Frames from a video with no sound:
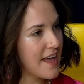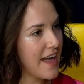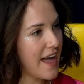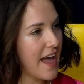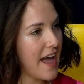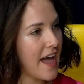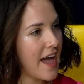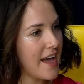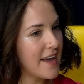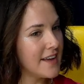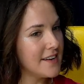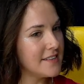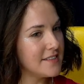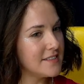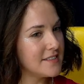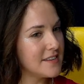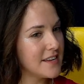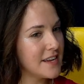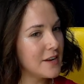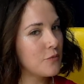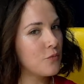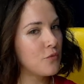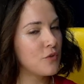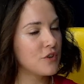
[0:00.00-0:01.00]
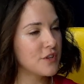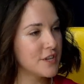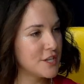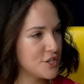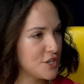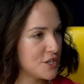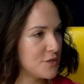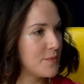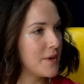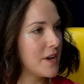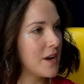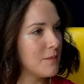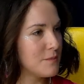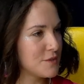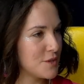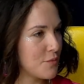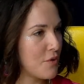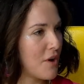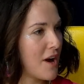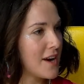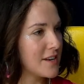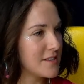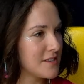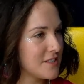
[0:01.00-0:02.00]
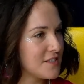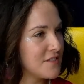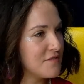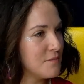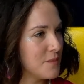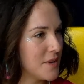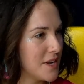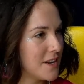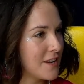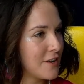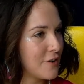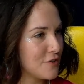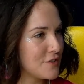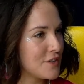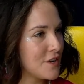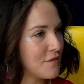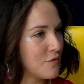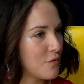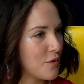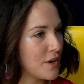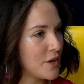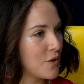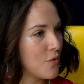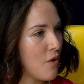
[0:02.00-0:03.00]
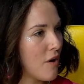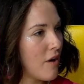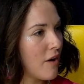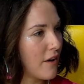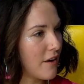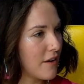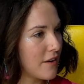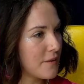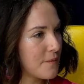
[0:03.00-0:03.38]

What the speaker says: And it really just becomes a practice of meeting yourself where you are.